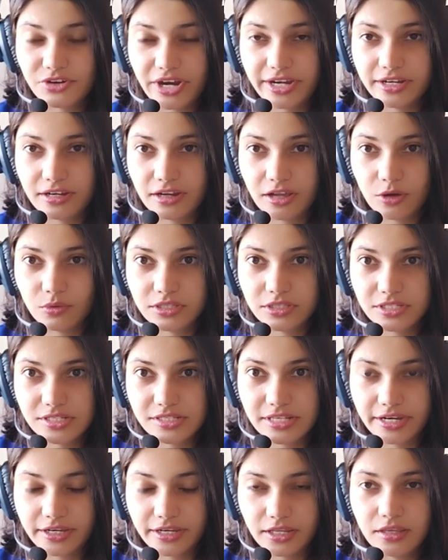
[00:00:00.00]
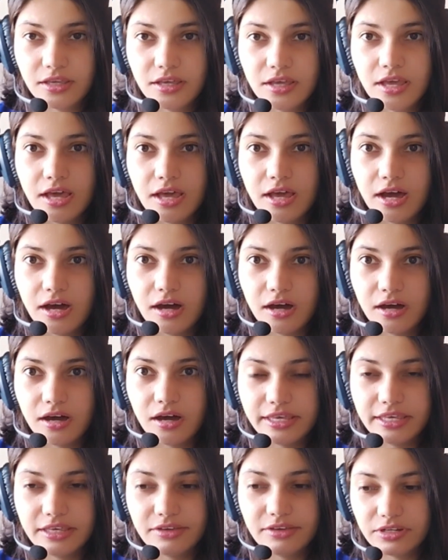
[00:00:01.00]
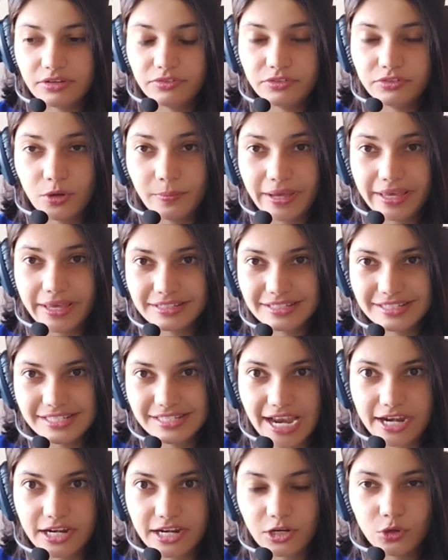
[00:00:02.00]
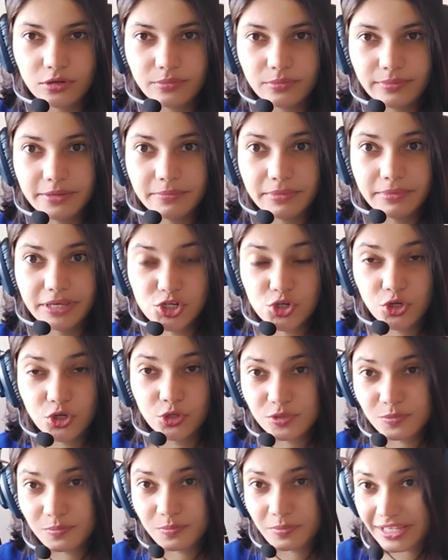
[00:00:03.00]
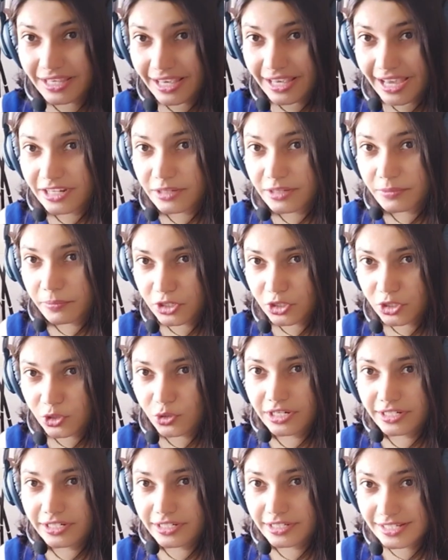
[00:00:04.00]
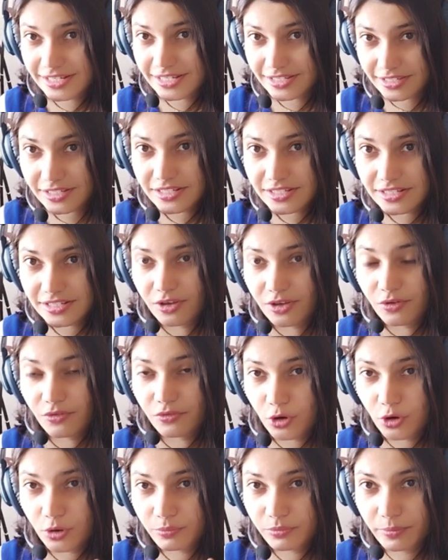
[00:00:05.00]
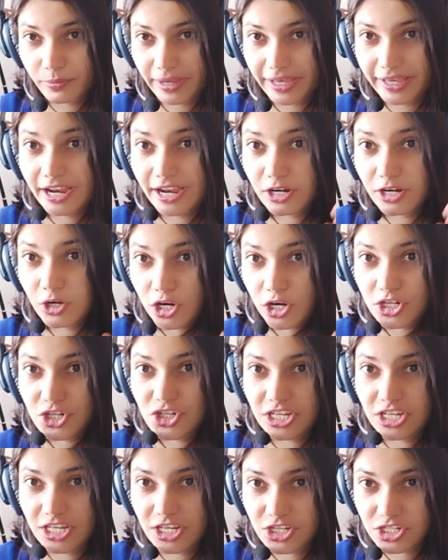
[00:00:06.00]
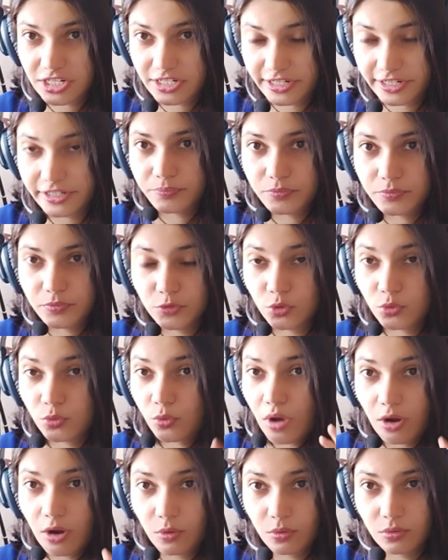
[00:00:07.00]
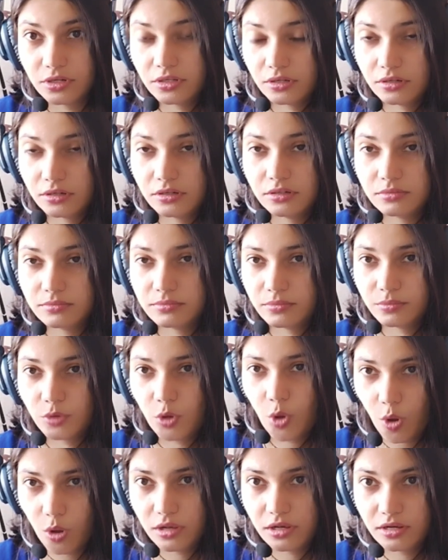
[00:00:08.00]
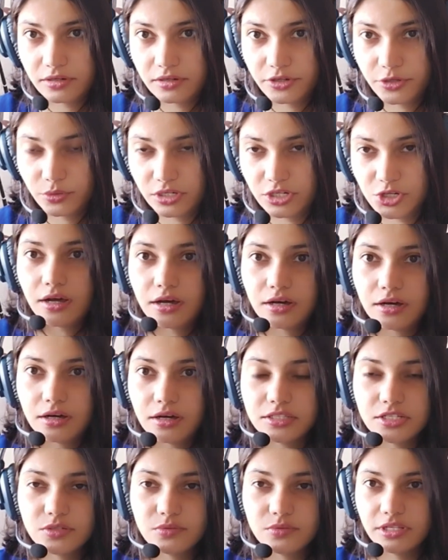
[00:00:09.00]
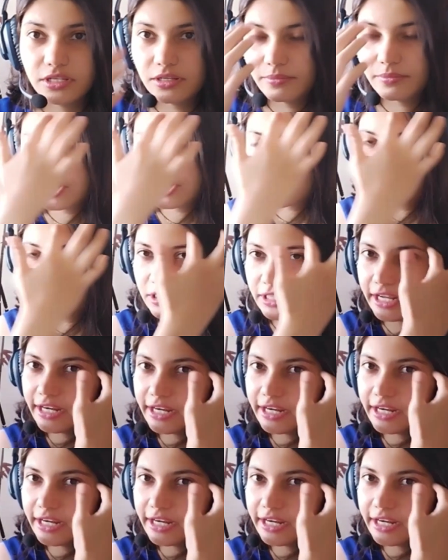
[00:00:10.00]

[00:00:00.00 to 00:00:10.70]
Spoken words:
now in this setting. Even if your mic is standalone mic, make sure you're speaking at a particular distance from the mic and not change it throughout the call duration. This will make sure that